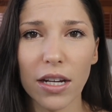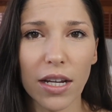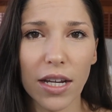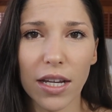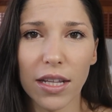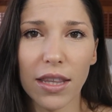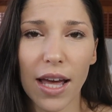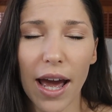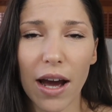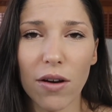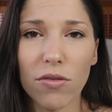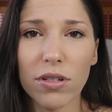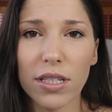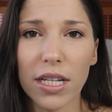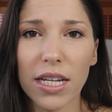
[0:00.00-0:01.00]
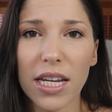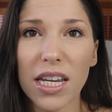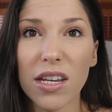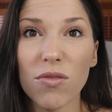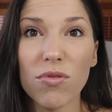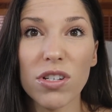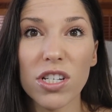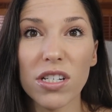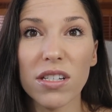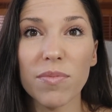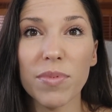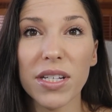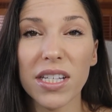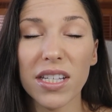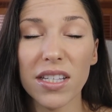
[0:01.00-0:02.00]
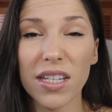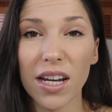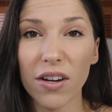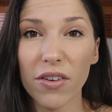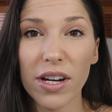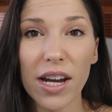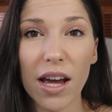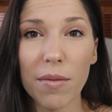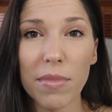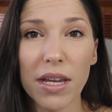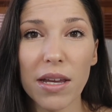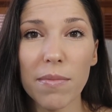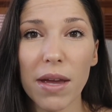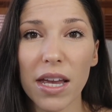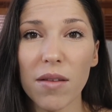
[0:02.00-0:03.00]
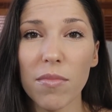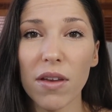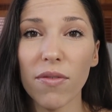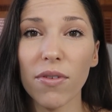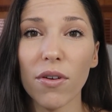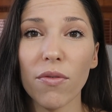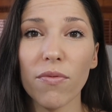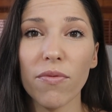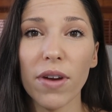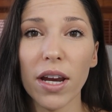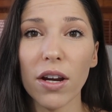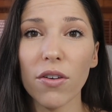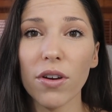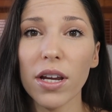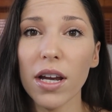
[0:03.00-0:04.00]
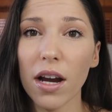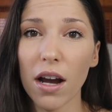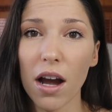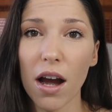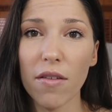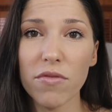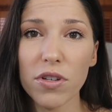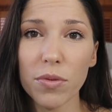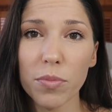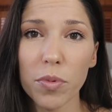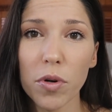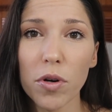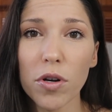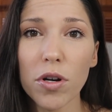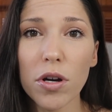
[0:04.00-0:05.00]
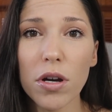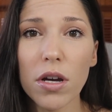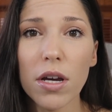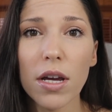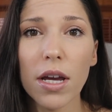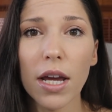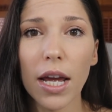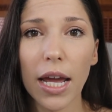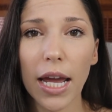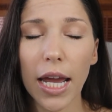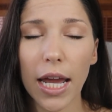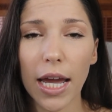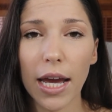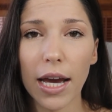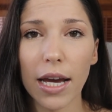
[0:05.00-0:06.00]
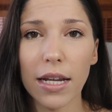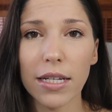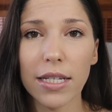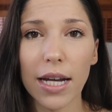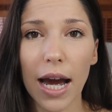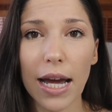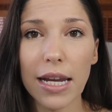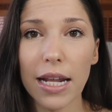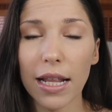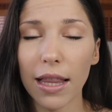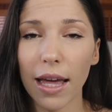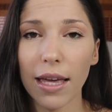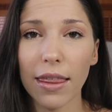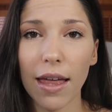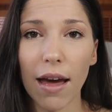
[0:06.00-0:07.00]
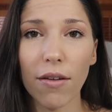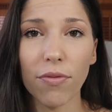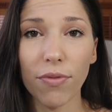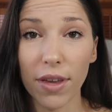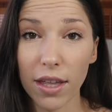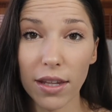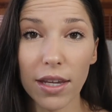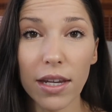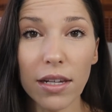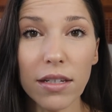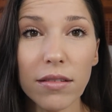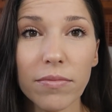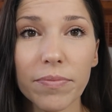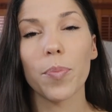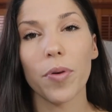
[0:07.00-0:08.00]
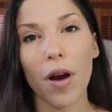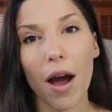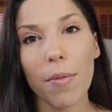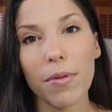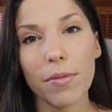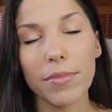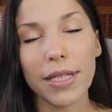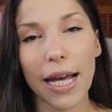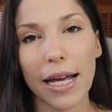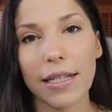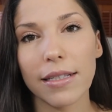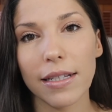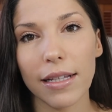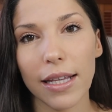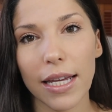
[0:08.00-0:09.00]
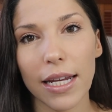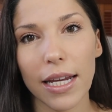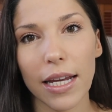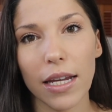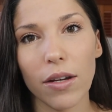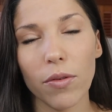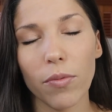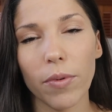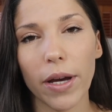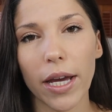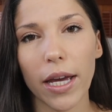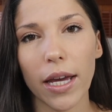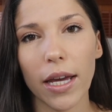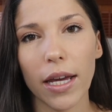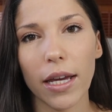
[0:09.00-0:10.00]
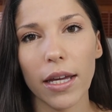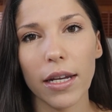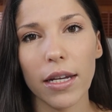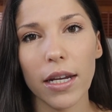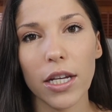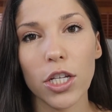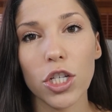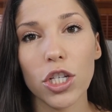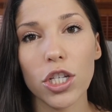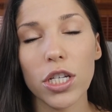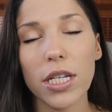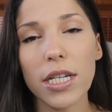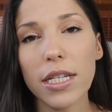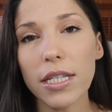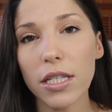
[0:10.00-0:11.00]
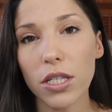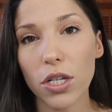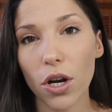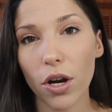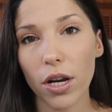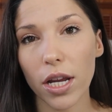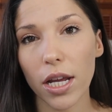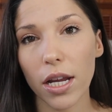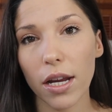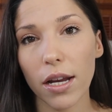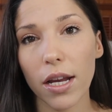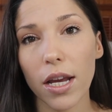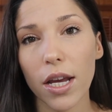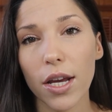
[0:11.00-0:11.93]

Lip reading: in the house, and he would just be staring at me, making me feel very uncomfortable, and I didn't like that feeling. The problems escalated when she started